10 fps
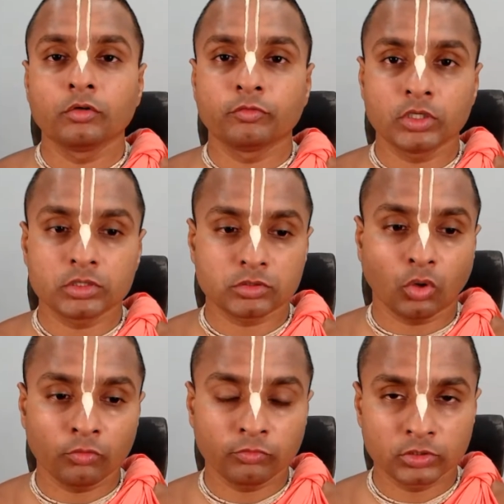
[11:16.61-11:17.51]
first
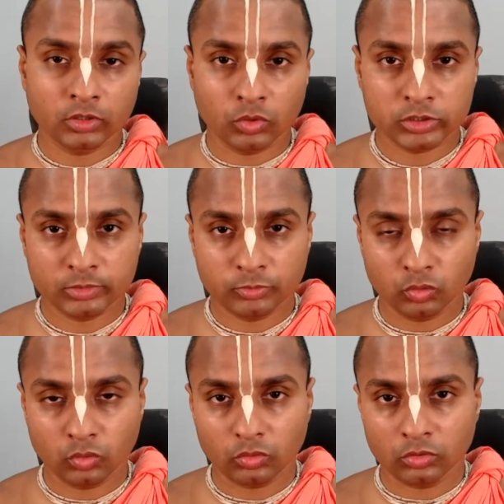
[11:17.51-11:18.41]
offer their worship
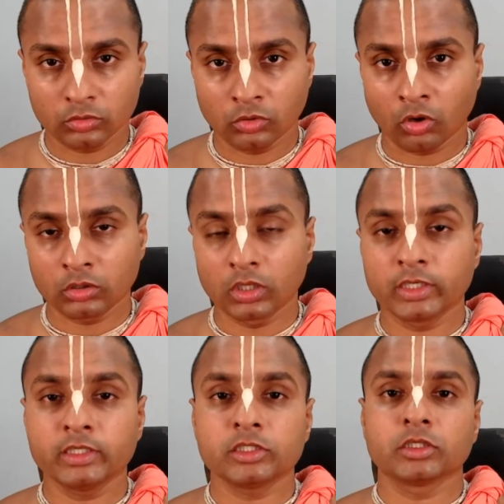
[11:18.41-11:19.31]
to Lord
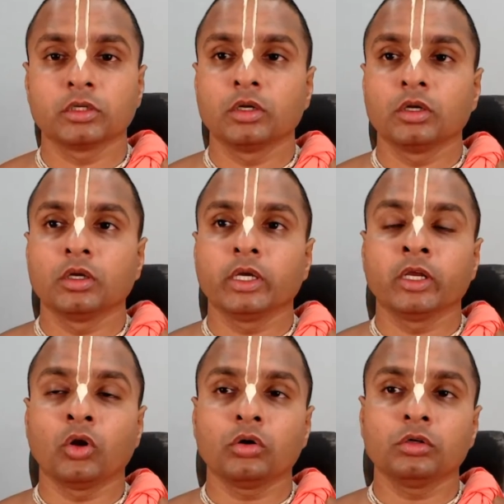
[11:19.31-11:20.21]
Ganesh
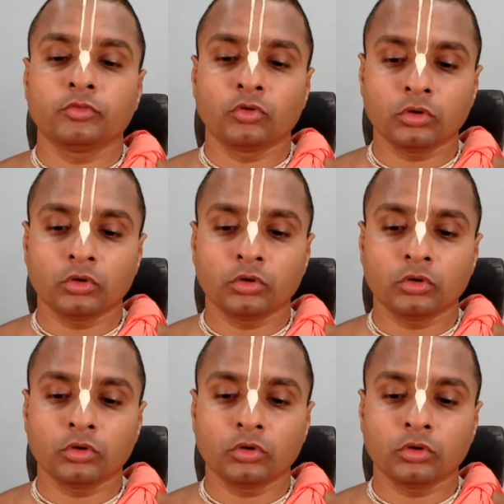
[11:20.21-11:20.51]
in order